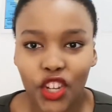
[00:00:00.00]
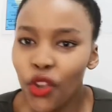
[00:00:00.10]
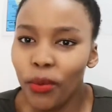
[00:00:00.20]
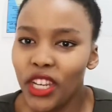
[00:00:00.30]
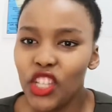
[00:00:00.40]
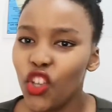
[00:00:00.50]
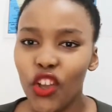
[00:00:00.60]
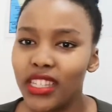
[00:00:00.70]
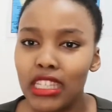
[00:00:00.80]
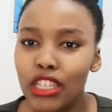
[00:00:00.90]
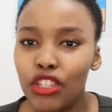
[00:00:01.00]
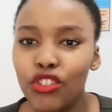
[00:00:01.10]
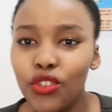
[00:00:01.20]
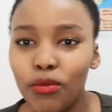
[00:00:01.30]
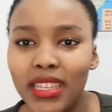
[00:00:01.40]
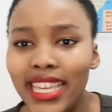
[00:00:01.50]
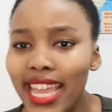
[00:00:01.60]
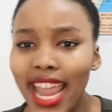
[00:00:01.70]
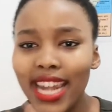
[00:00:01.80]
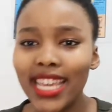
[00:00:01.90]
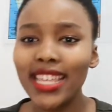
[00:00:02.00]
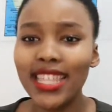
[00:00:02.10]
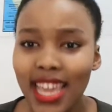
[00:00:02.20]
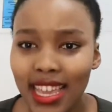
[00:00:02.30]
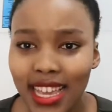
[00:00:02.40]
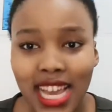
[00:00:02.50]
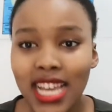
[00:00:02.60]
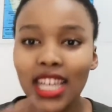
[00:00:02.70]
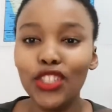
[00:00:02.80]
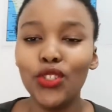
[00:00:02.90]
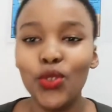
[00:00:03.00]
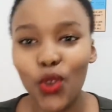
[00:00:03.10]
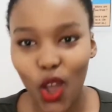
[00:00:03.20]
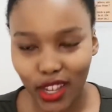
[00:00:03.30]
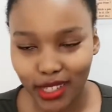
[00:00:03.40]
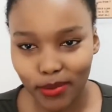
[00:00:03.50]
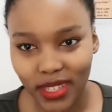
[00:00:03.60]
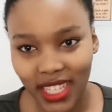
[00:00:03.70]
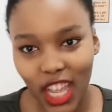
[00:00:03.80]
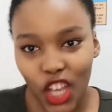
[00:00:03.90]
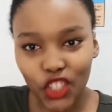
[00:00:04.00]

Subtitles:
Nobody's asking you to be anything that you can't be.